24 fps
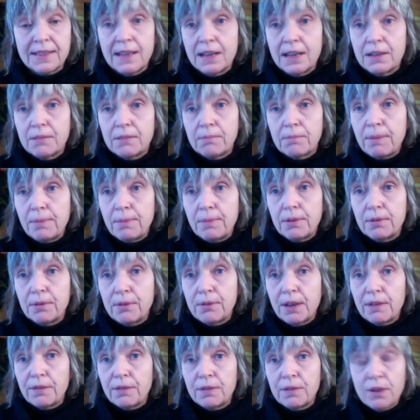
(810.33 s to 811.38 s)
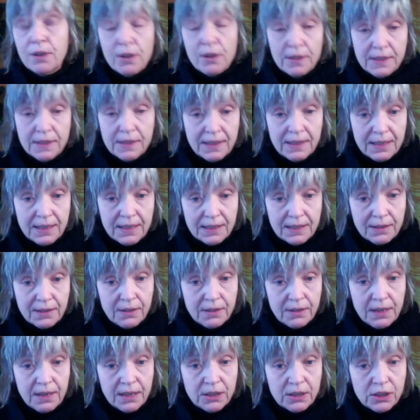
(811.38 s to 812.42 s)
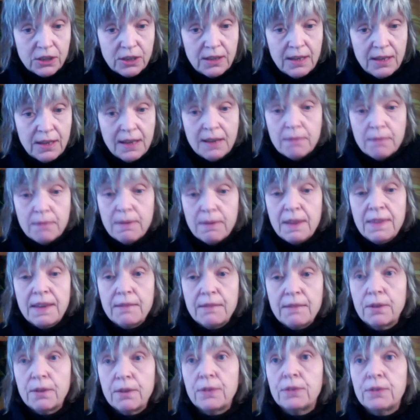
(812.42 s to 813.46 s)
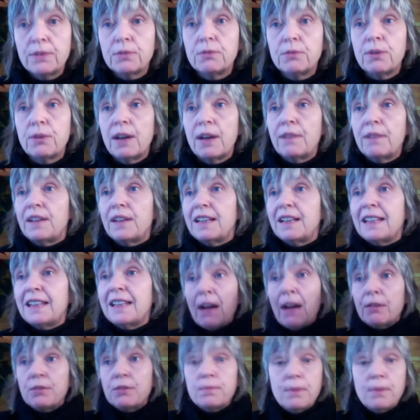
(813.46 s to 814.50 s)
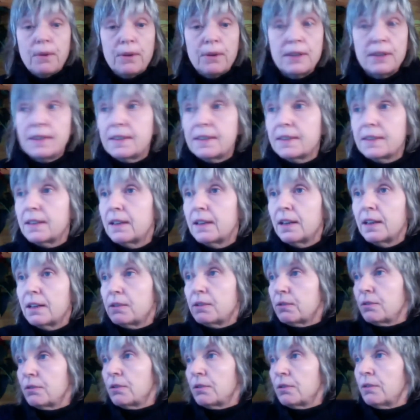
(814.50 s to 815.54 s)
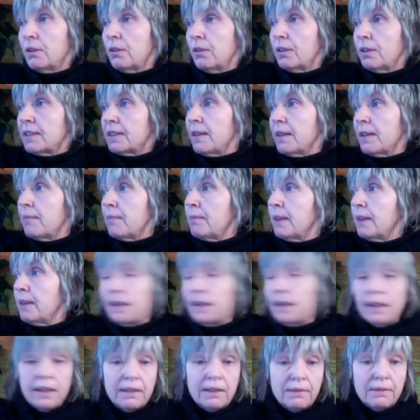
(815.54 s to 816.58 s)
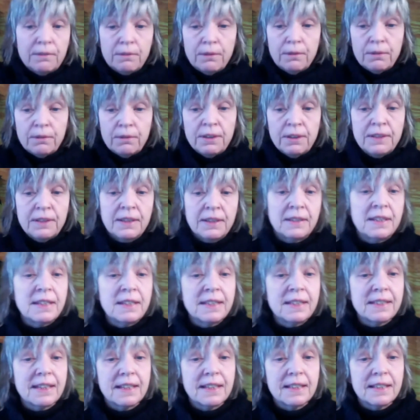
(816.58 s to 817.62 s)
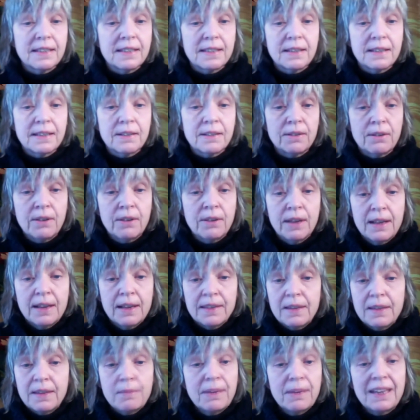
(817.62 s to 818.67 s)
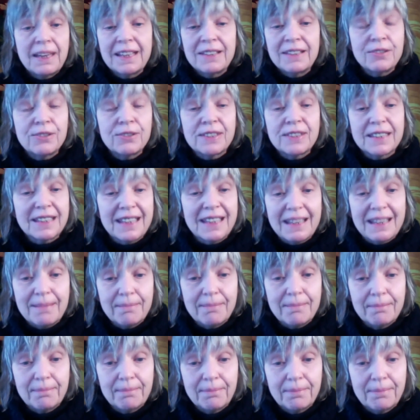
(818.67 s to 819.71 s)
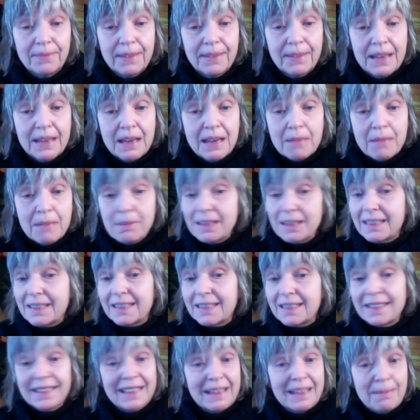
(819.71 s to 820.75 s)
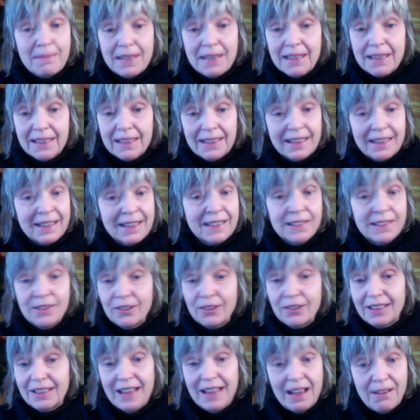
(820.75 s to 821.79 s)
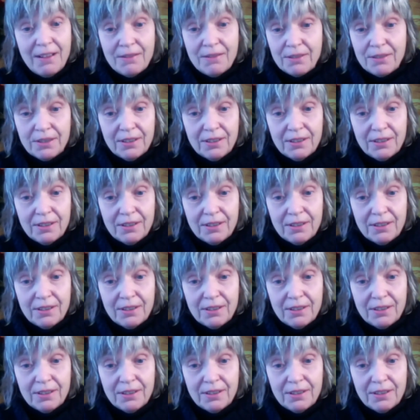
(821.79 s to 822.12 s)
people who have lost this connection, when they want to have a loud voice to call somebody in the distance, you know, they begin to scream. But screaming is not loud.